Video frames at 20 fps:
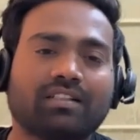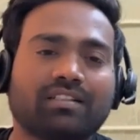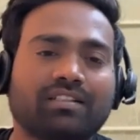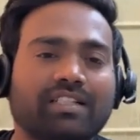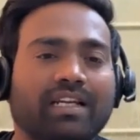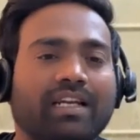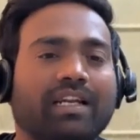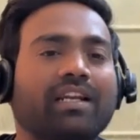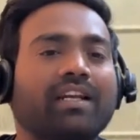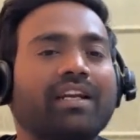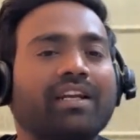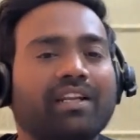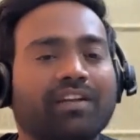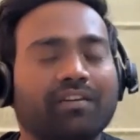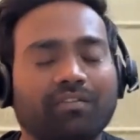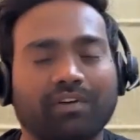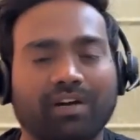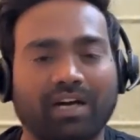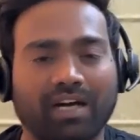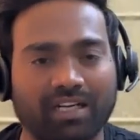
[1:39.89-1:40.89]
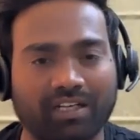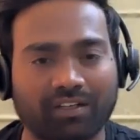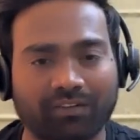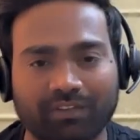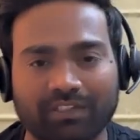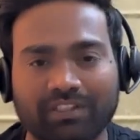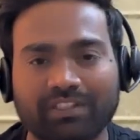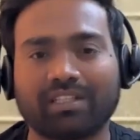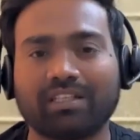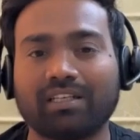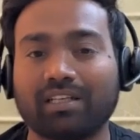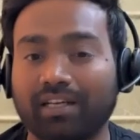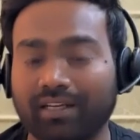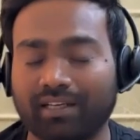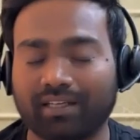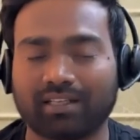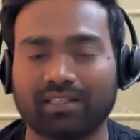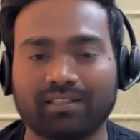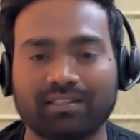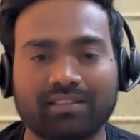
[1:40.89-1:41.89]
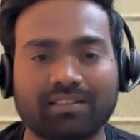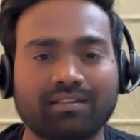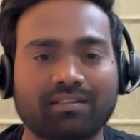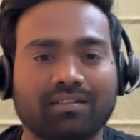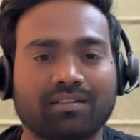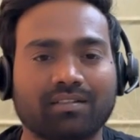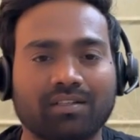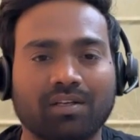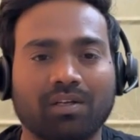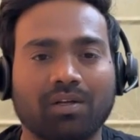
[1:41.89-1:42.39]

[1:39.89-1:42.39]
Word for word: generative artificial intelligence,